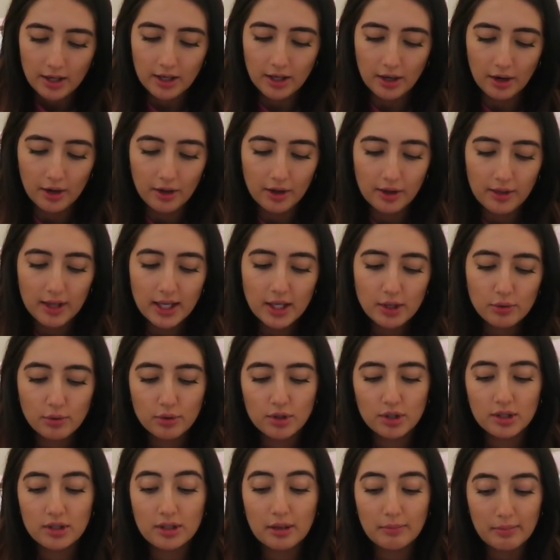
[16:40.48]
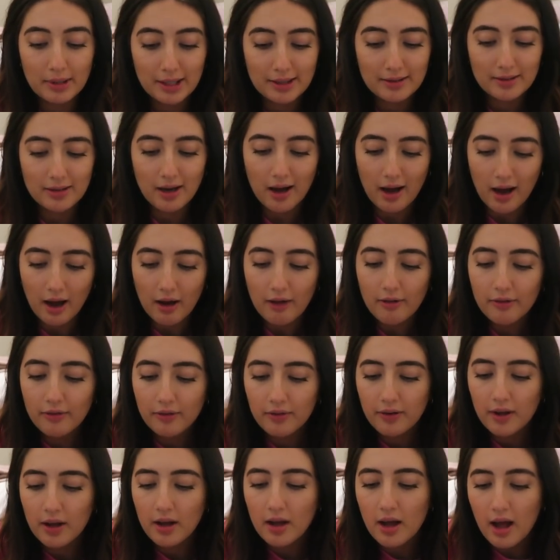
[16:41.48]
you know, things were just a bit
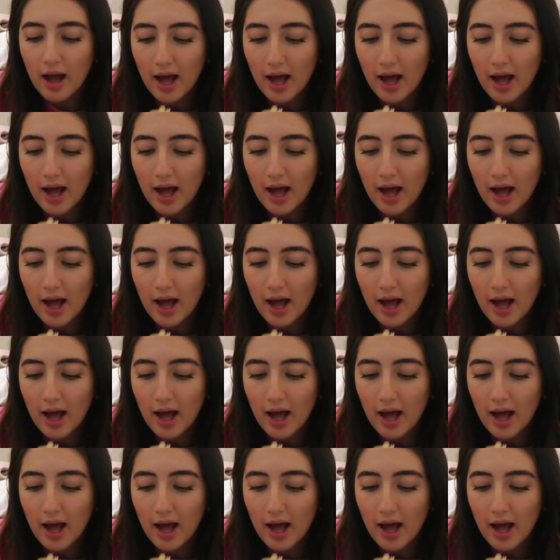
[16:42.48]
tough.